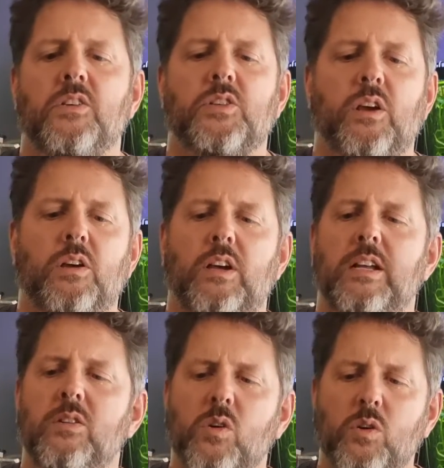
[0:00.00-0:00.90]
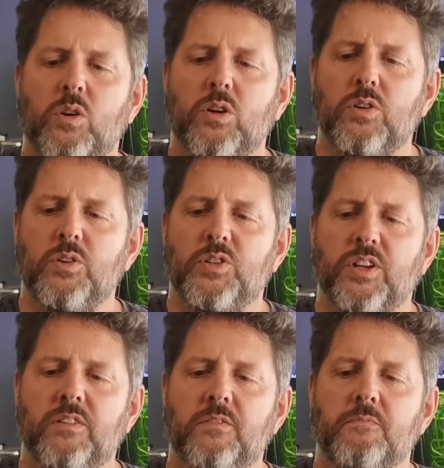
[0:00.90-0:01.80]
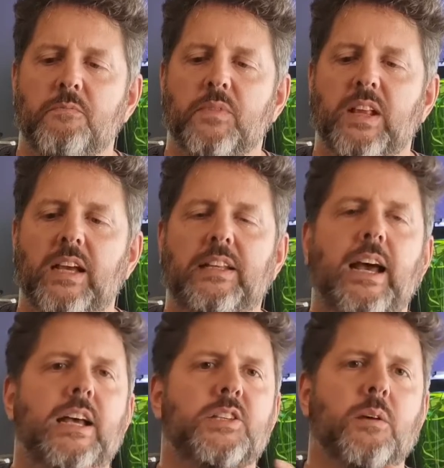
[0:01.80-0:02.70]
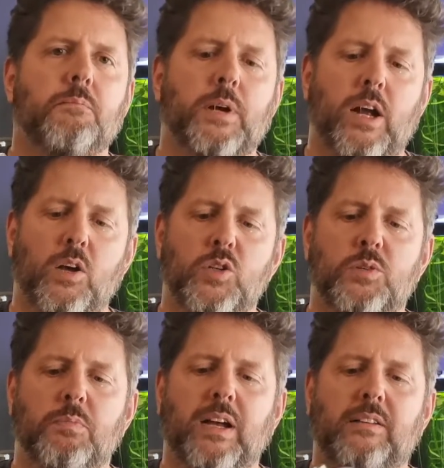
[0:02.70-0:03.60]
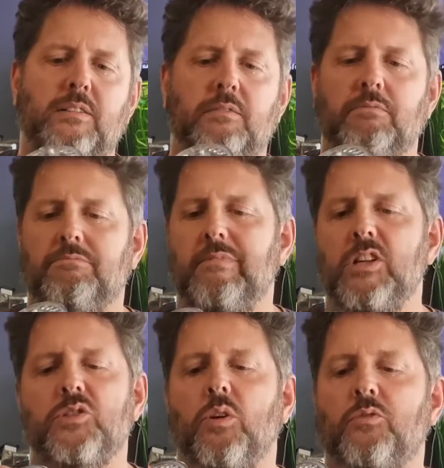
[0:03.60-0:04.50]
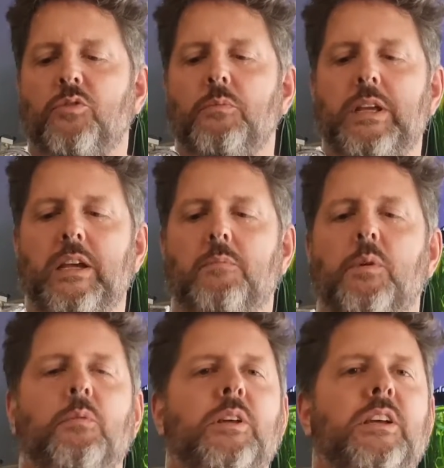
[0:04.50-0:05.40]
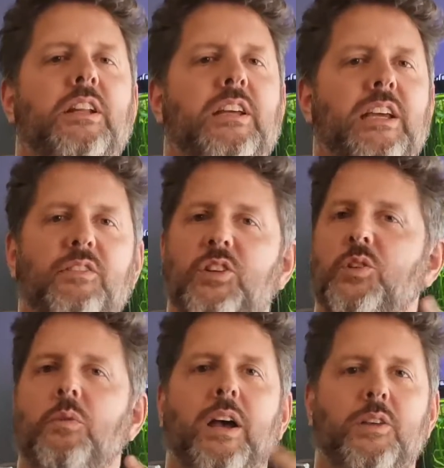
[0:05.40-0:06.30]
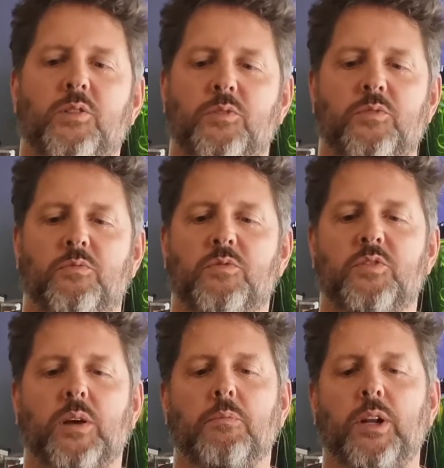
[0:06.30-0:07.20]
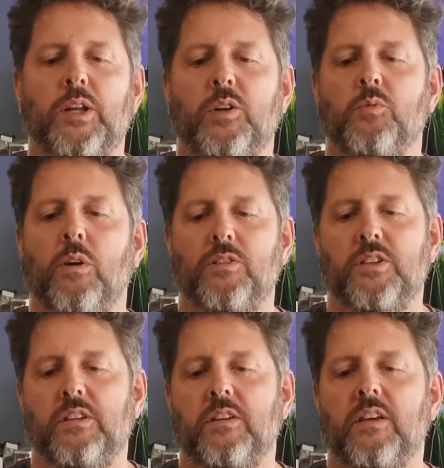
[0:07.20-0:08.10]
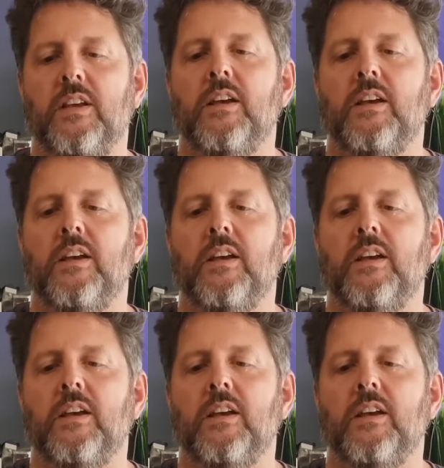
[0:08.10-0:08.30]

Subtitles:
So in conclusion, it has some pros, but it's not for me. I'm probably going to give it away to somebody who wants it.